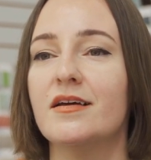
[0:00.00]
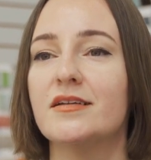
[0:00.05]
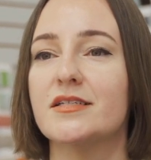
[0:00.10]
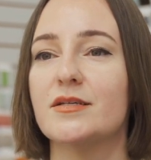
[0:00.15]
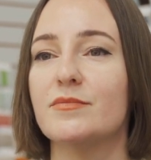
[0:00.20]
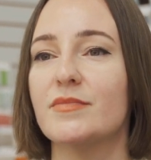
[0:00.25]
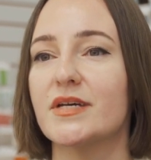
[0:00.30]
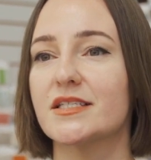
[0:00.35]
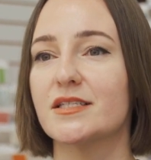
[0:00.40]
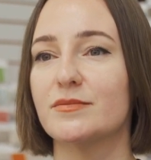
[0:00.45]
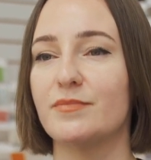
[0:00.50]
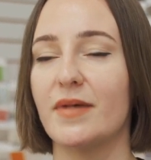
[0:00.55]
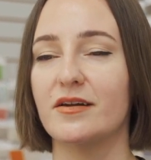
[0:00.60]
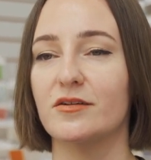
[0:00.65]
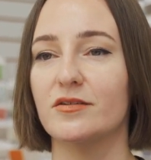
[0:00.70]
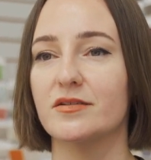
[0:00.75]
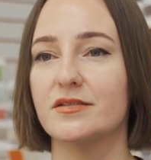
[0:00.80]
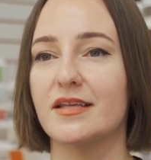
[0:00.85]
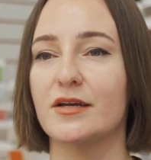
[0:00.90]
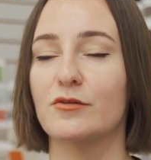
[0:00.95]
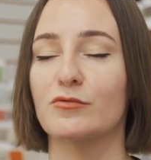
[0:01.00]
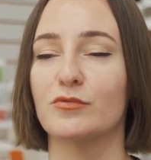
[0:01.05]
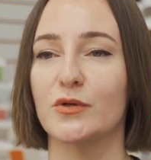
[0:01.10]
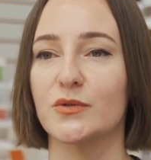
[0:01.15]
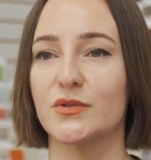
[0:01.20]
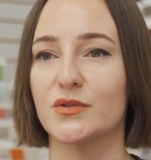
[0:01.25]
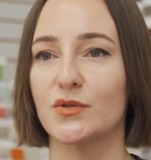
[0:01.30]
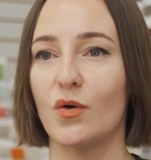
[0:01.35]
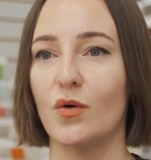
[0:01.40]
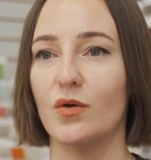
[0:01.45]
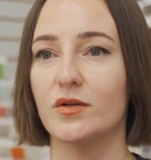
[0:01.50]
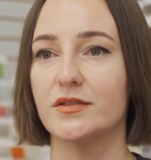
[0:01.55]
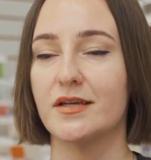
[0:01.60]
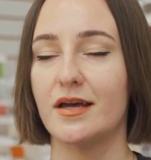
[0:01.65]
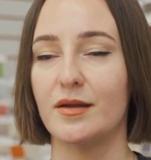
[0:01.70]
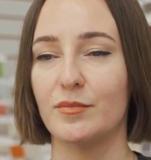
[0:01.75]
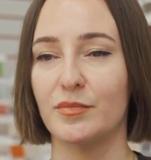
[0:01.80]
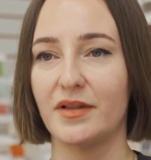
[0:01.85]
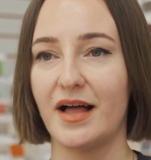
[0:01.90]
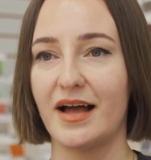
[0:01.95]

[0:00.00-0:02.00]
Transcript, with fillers: to mixed metals like rose gold and